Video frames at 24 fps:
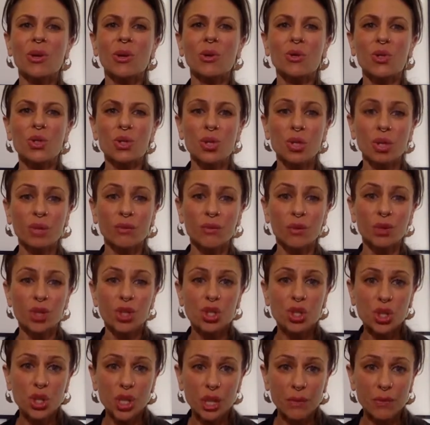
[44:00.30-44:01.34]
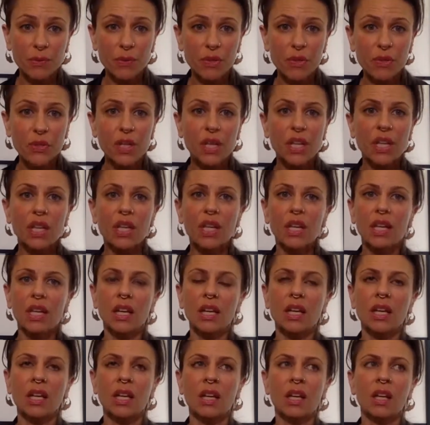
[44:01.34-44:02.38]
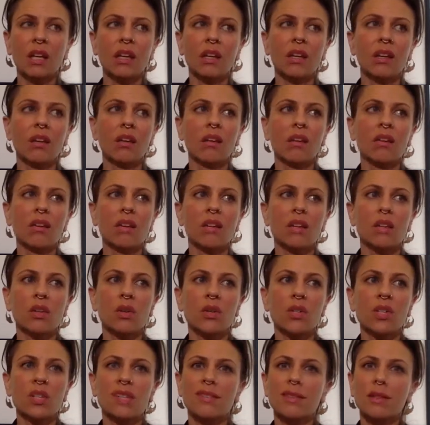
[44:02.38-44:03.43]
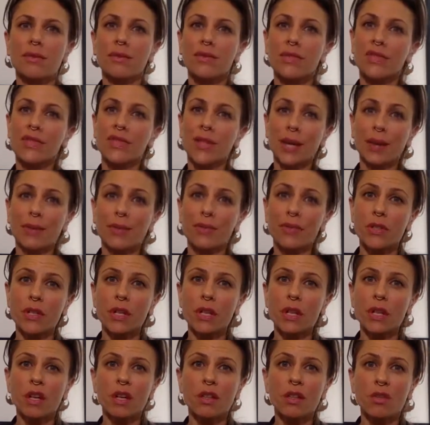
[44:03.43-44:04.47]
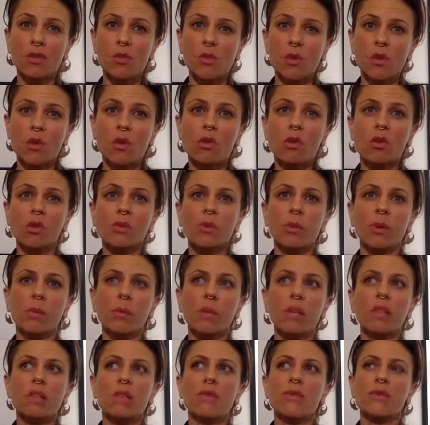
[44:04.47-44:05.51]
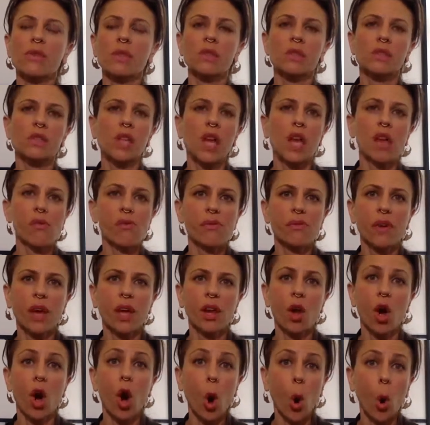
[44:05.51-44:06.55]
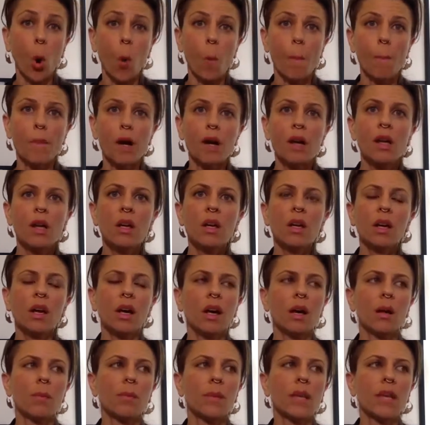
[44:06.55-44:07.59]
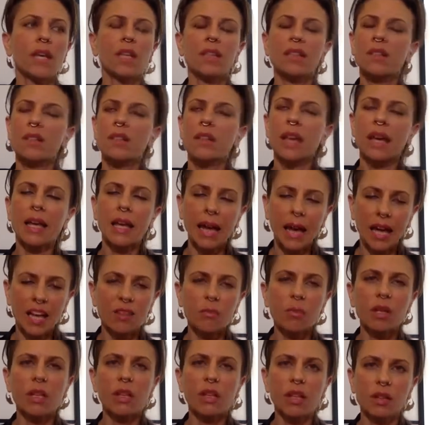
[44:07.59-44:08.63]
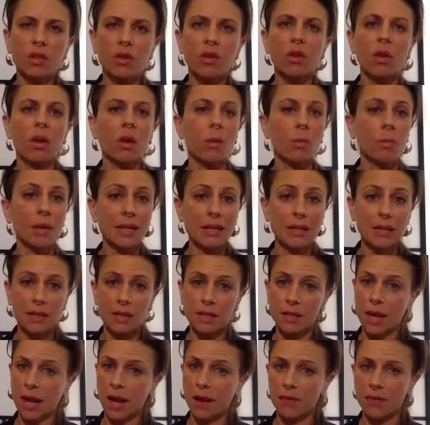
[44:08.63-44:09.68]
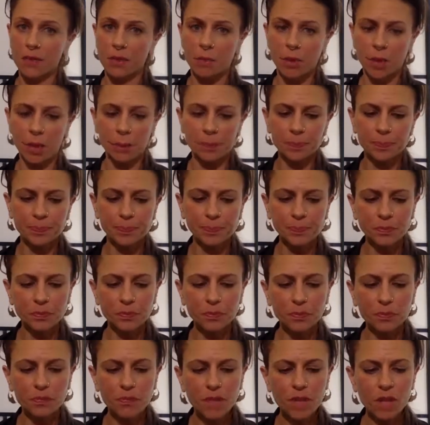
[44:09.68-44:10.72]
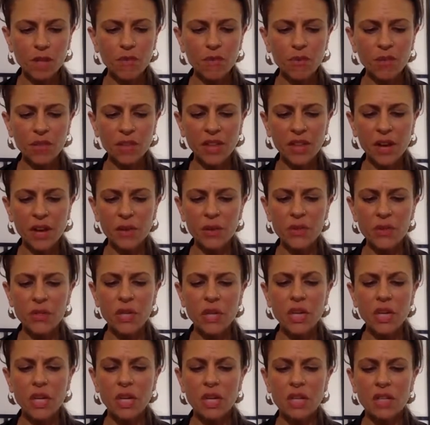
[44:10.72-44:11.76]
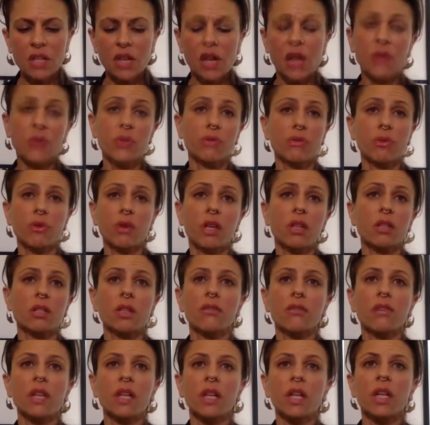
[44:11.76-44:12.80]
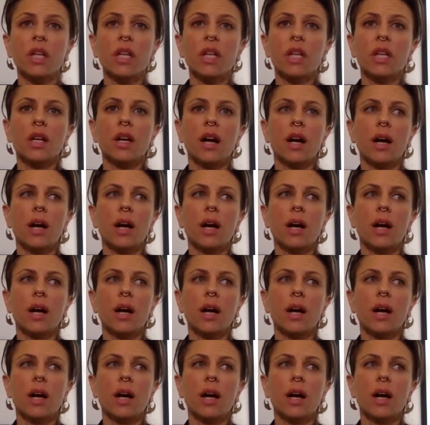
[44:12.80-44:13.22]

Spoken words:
So just look for shifts in your sense of safety in the world, what makes you feel safe and home. It can be literal, but it doesn't have to be. Fifth house is a house of creativity.